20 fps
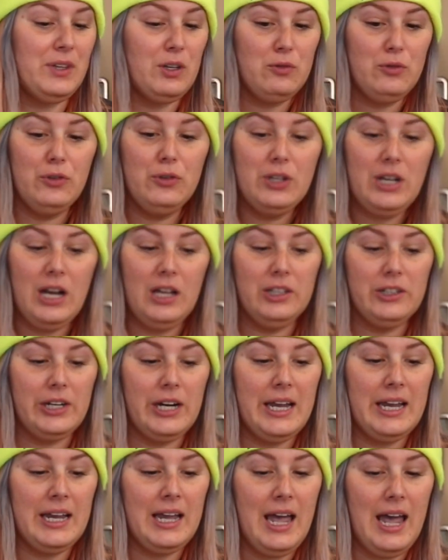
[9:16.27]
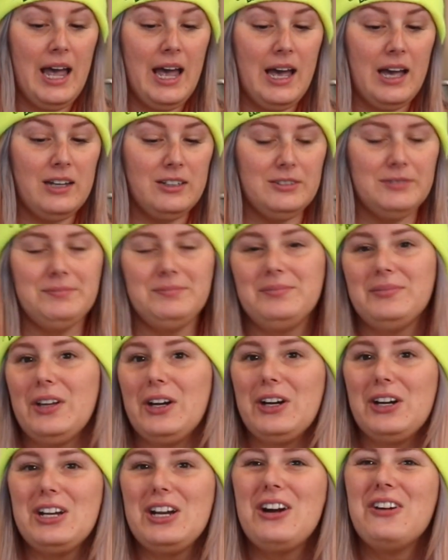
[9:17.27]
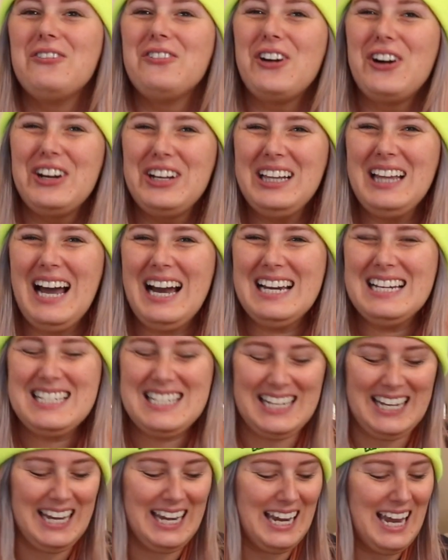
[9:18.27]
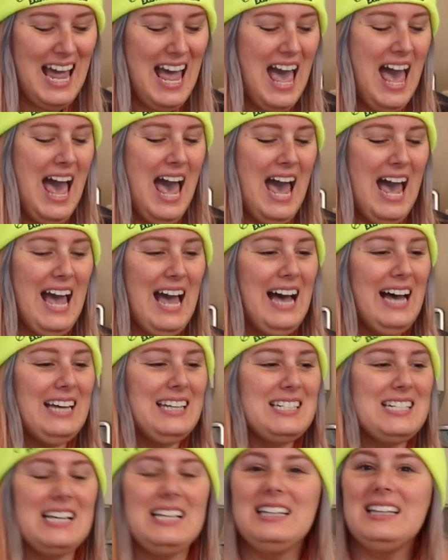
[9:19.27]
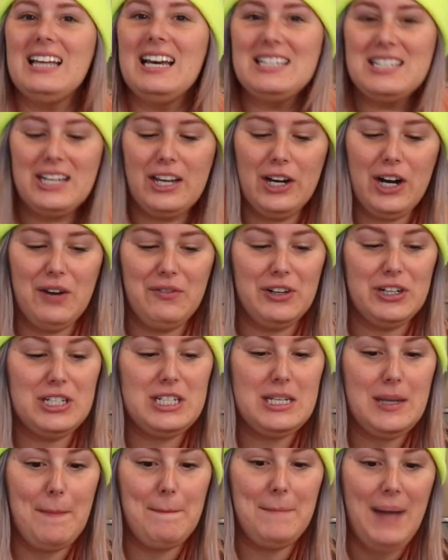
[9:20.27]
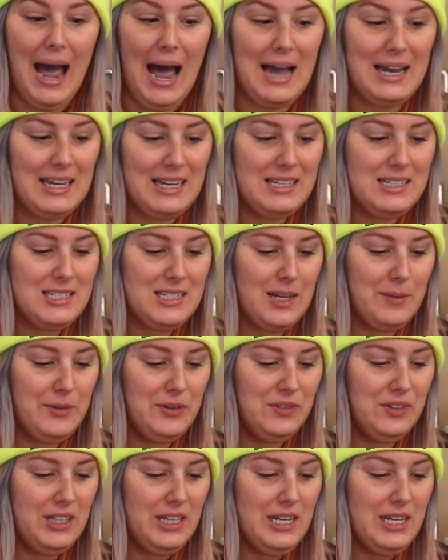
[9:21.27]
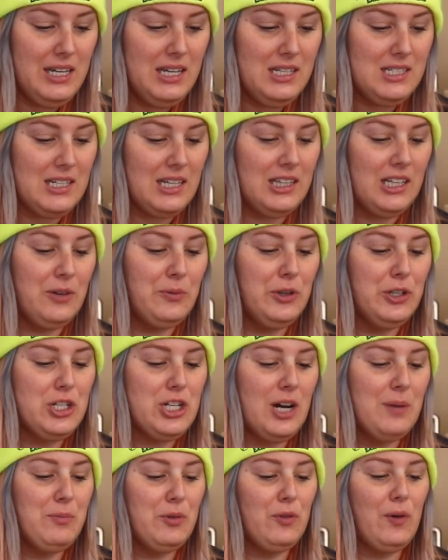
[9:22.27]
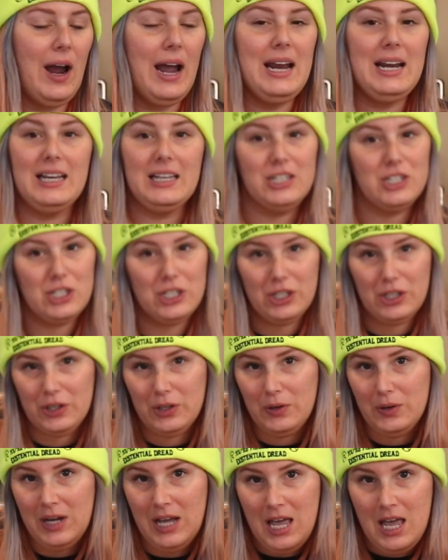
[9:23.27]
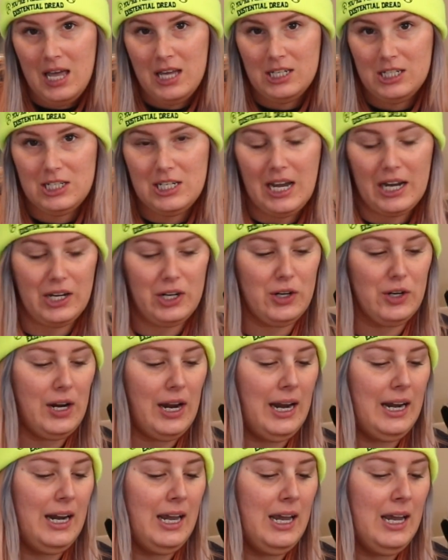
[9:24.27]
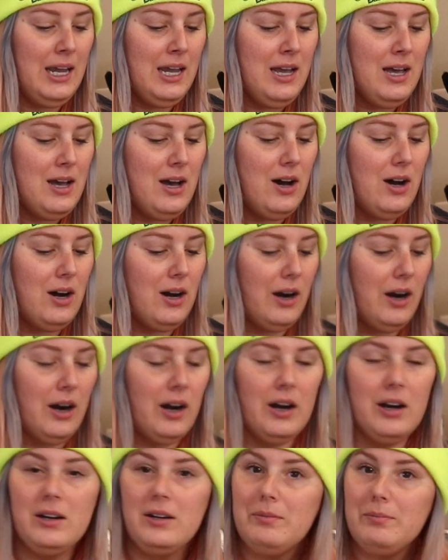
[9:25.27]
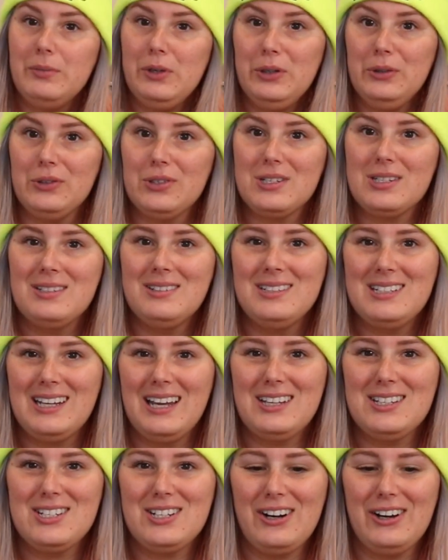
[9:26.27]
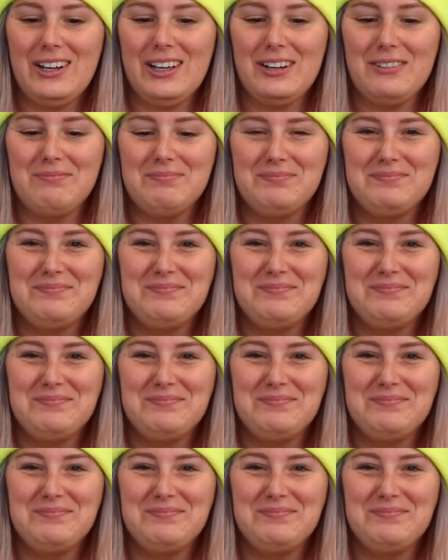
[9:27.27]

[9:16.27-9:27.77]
food coloring or your royal icing. And let's get over to bagging some of these and then we'll jump right into decorating our moons to get started.